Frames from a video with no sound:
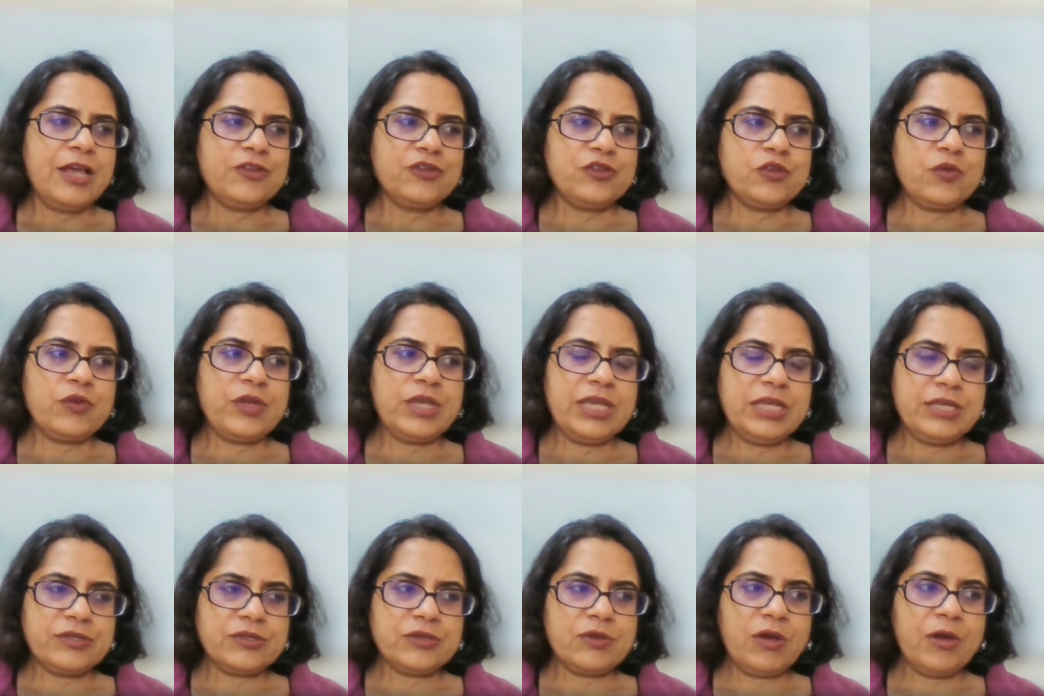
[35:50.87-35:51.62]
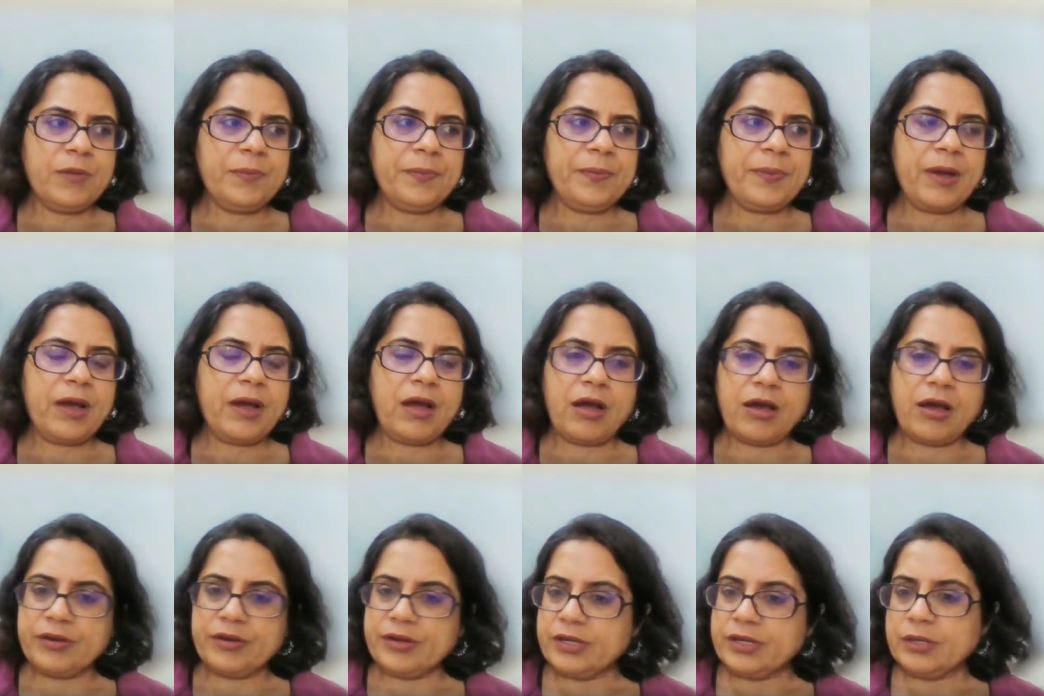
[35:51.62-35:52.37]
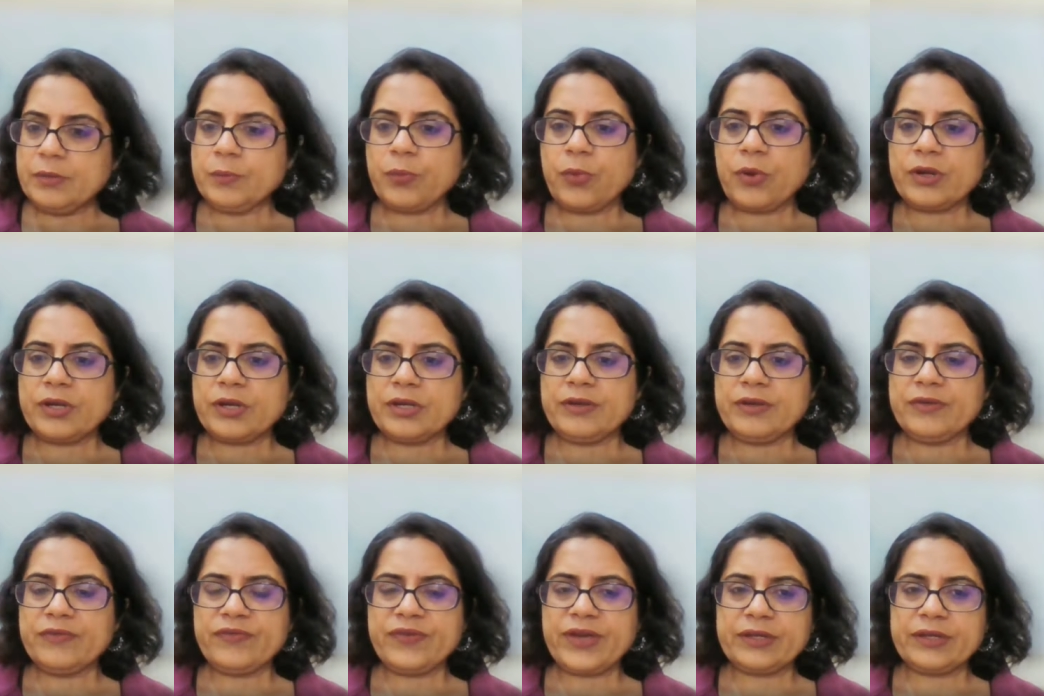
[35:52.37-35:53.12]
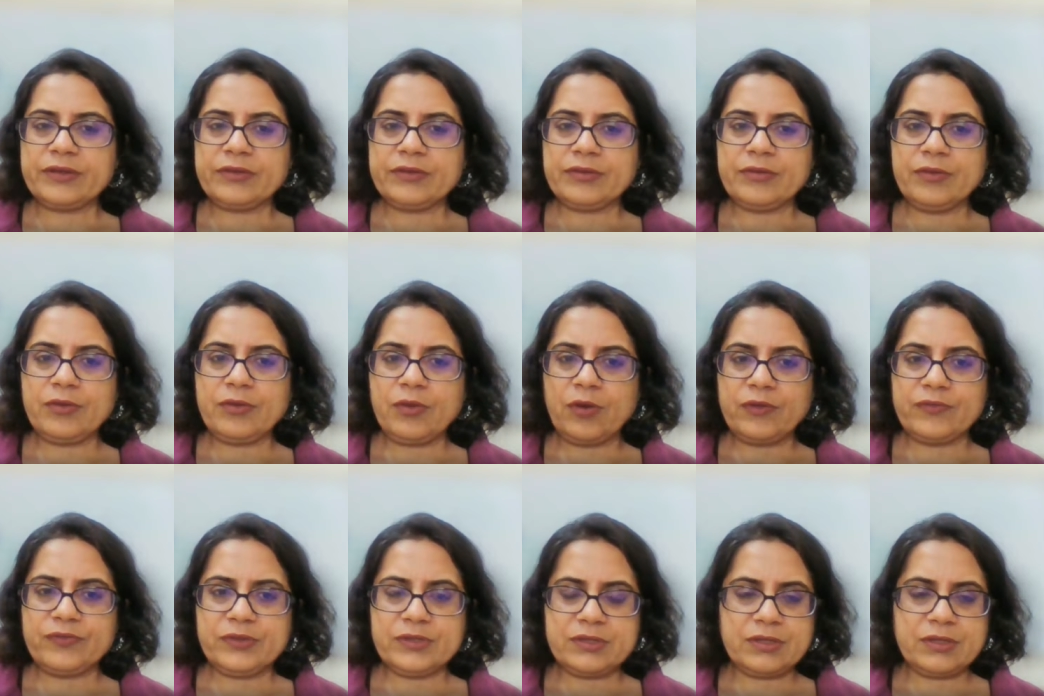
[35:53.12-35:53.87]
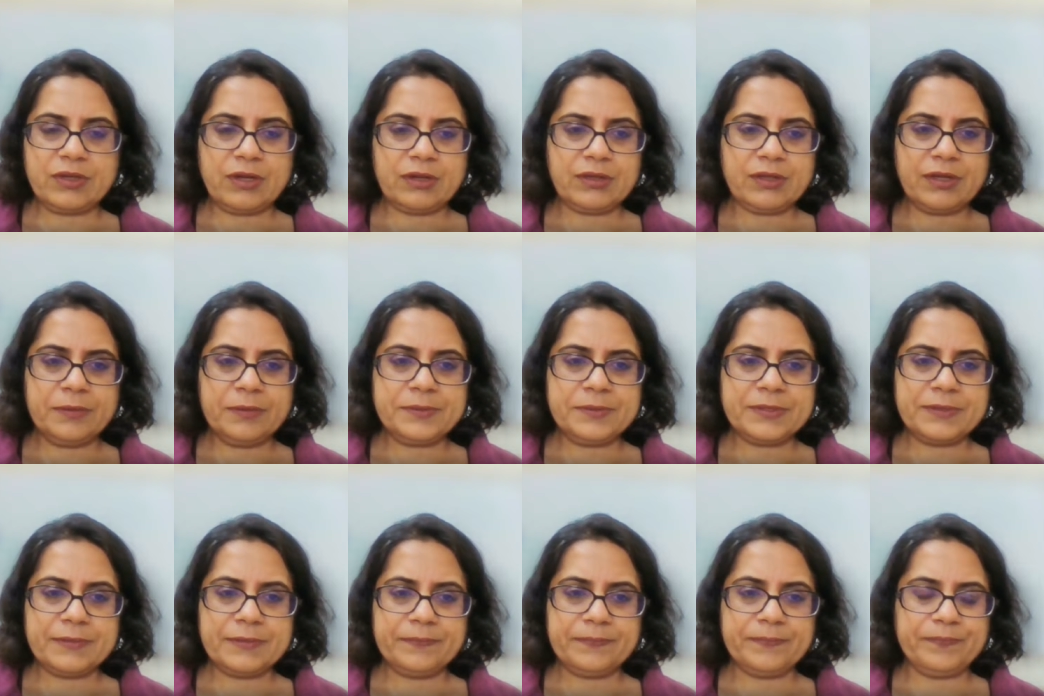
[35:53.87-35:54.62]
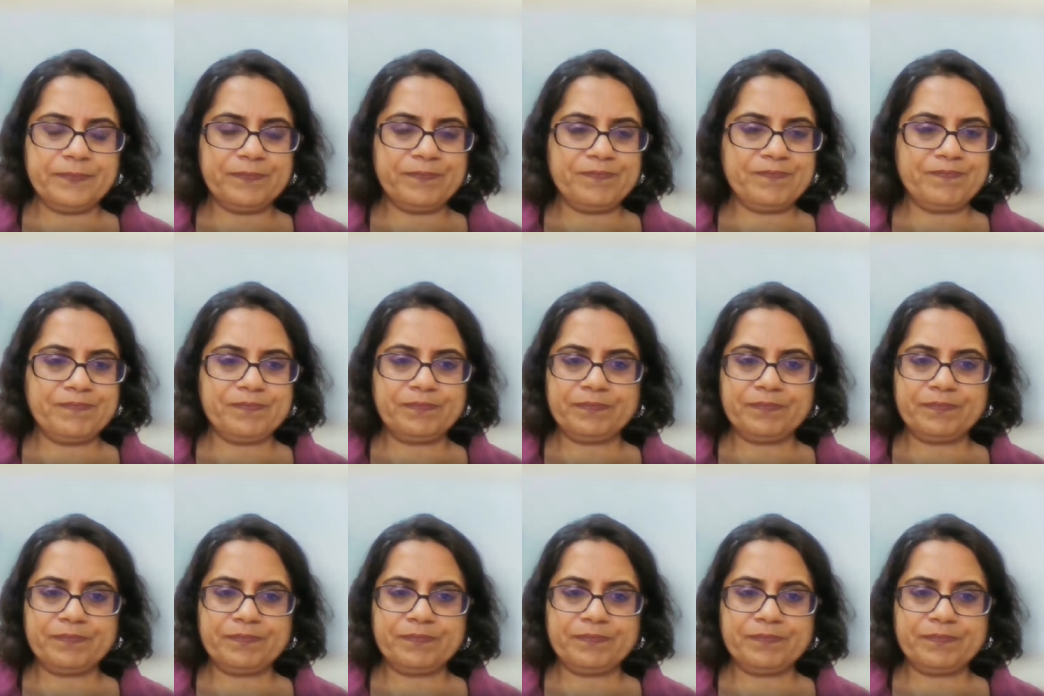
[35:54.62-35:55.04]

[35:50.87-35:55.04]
so esop are an important factor of the startups mm.